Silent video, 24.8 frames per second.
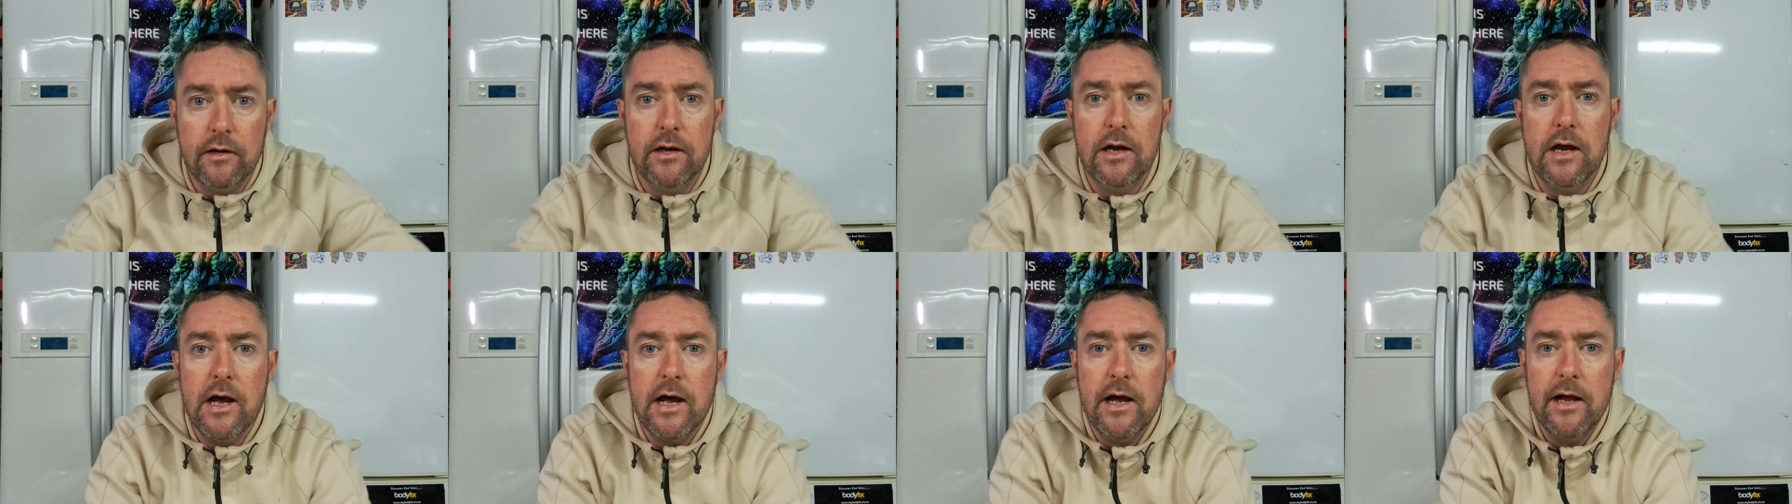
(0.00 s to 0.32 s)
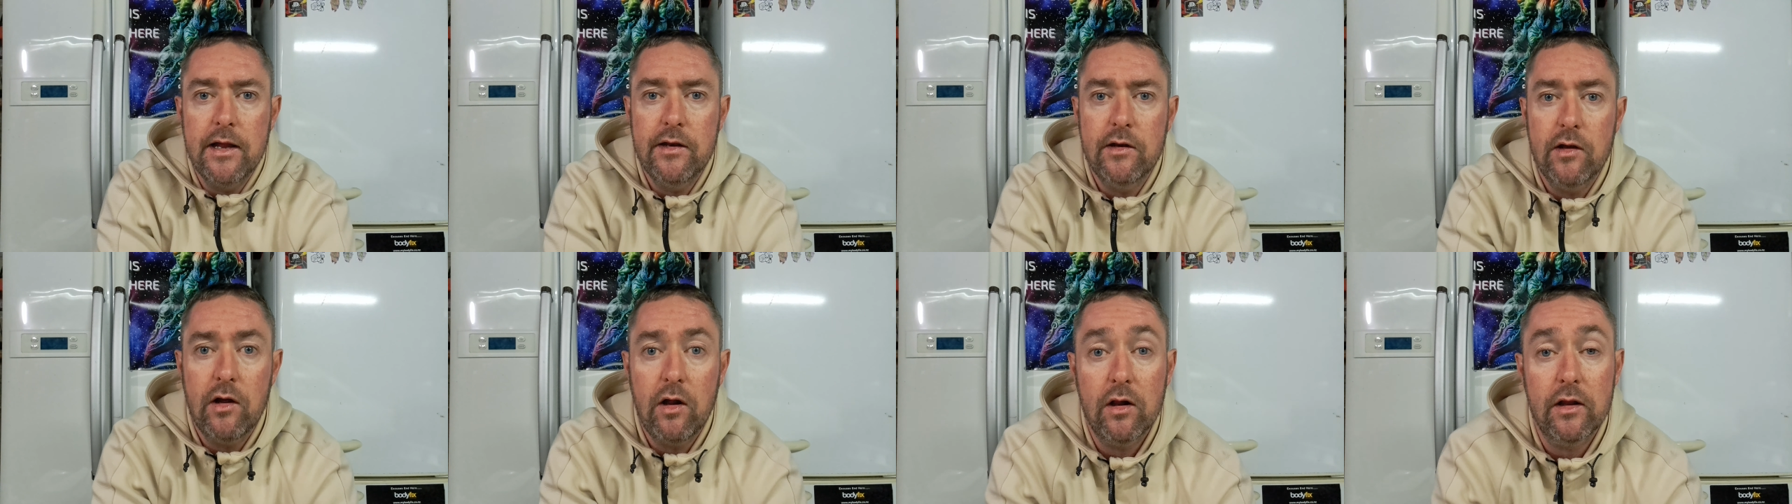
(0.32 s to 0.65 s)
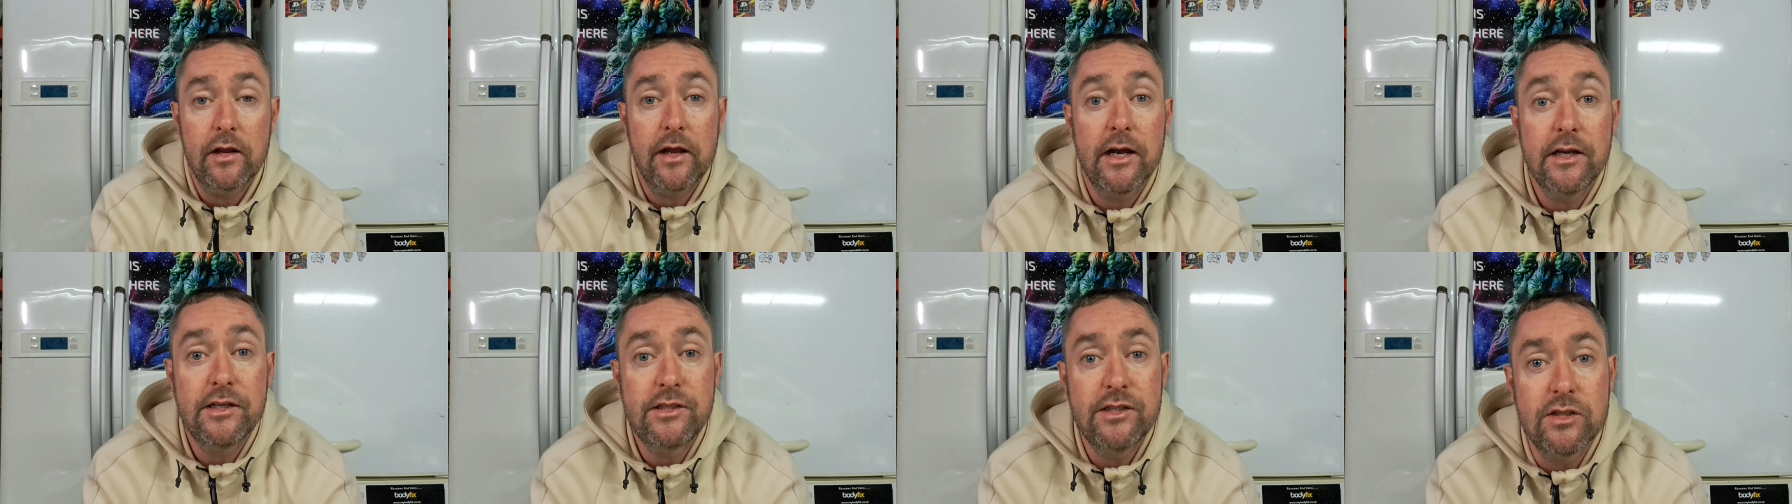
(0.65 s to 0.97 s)
and I'll
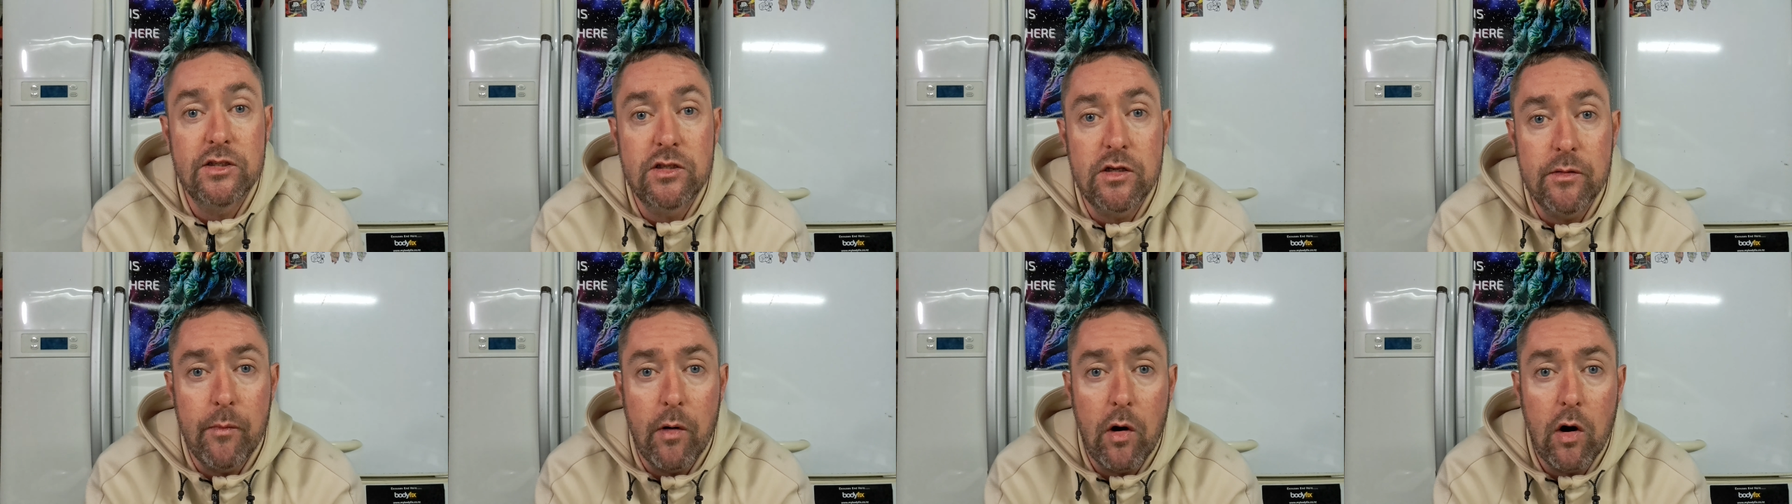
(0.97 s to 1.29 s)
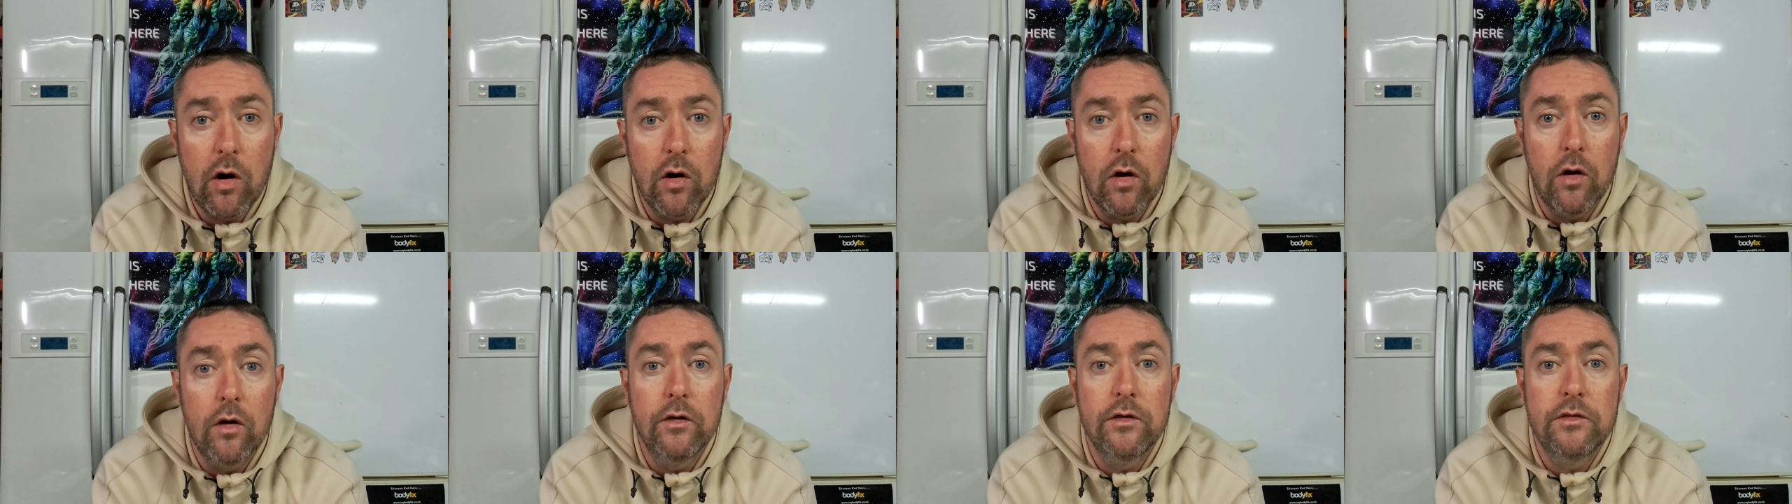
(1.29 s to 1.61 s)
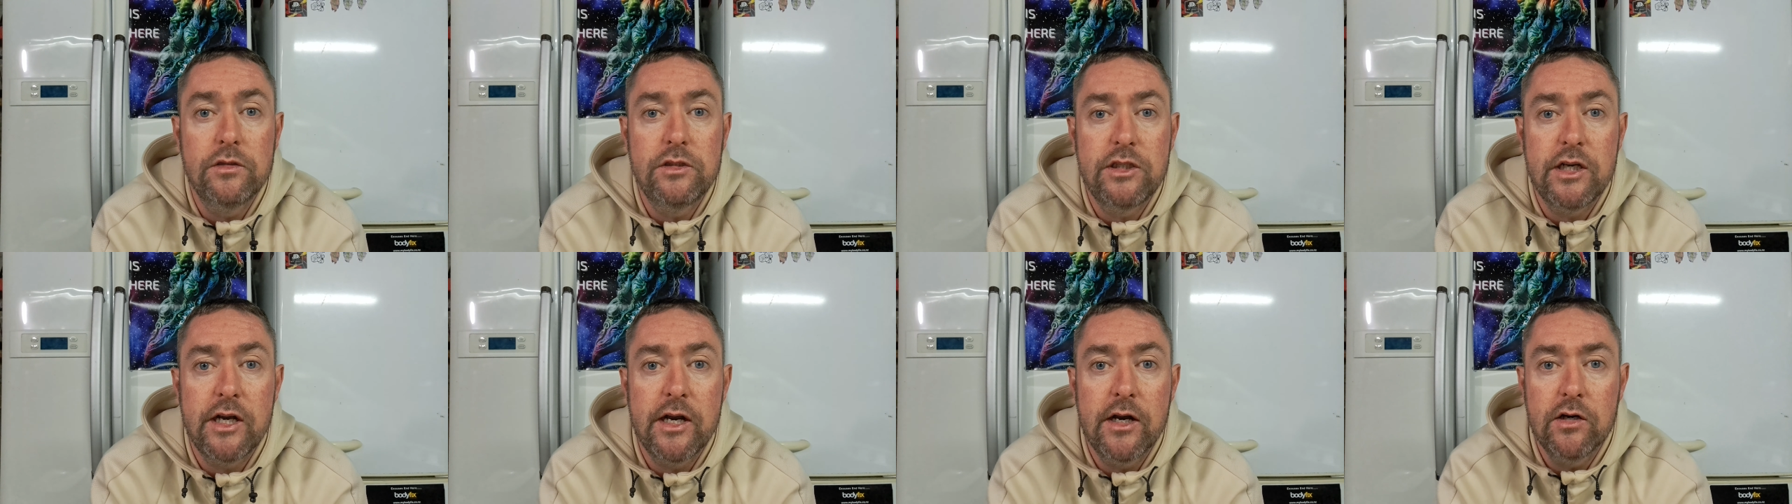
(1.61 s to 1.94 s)
catch you tomorrow.
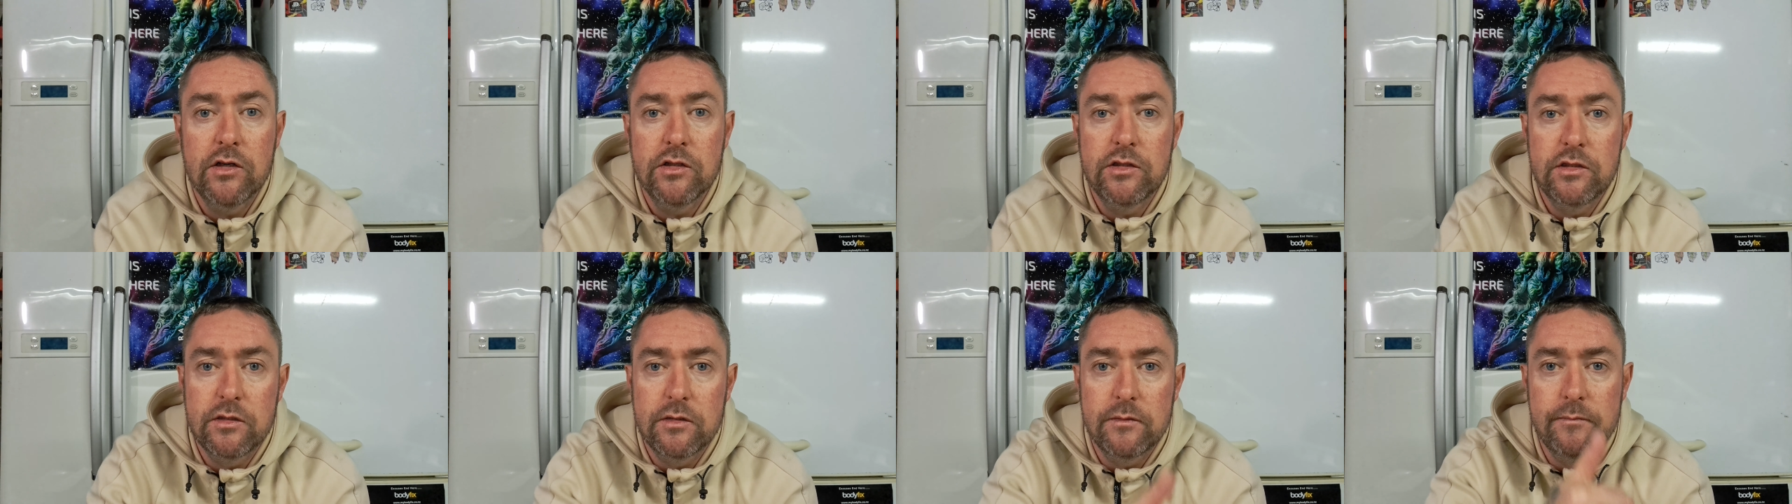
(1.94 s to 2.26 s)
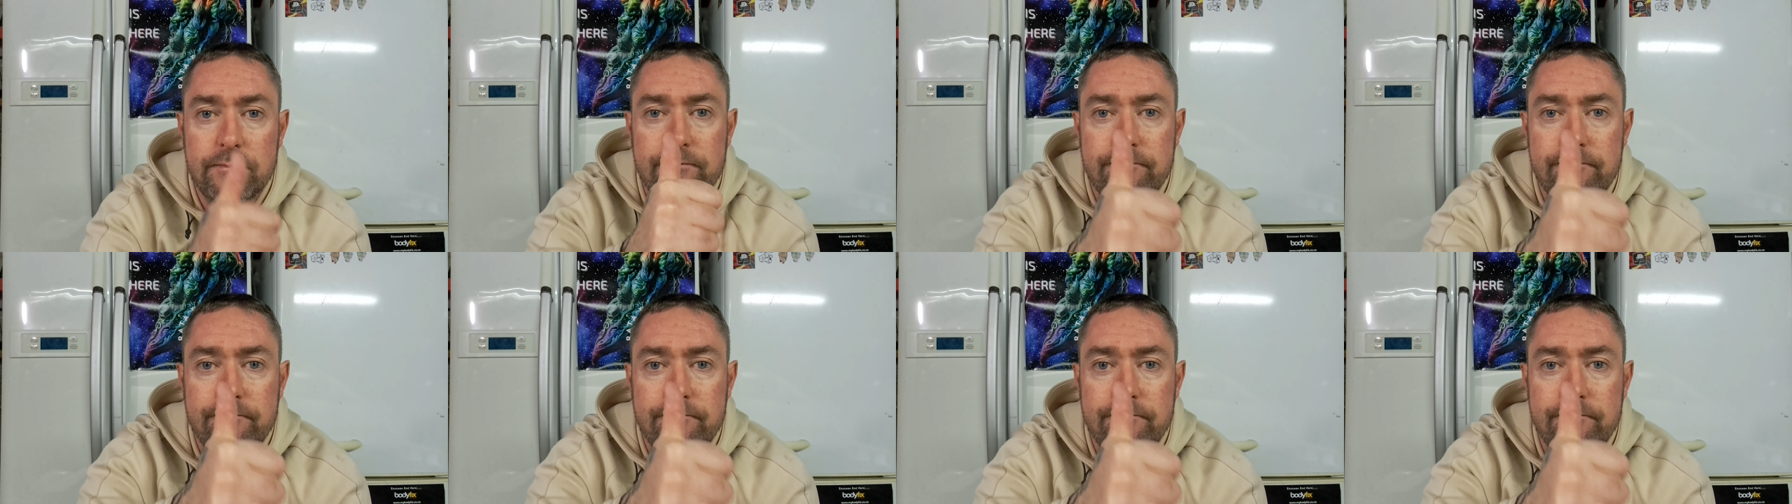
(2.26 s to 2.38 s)
Cheers.